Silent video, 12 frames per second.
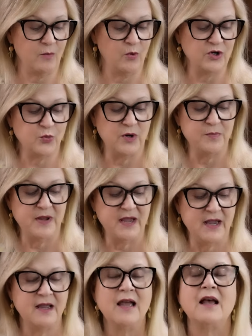which would
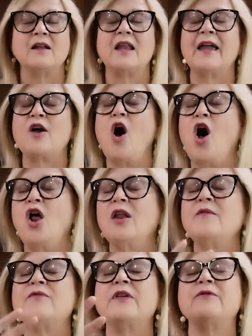be like all
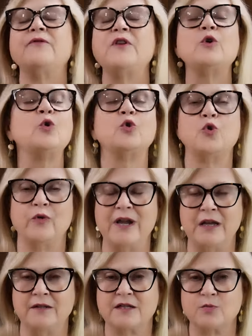of the field
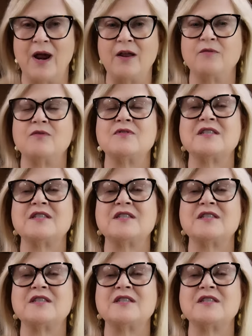greens, right?